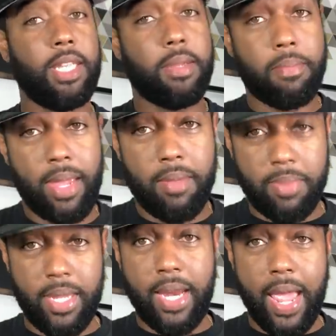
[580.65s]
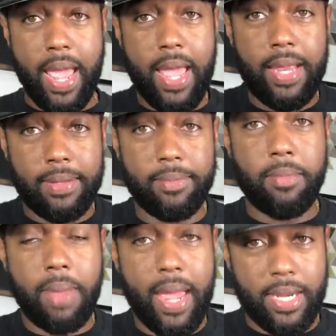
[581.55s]
it may be that
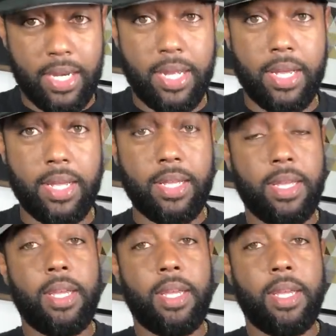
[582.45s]
back there,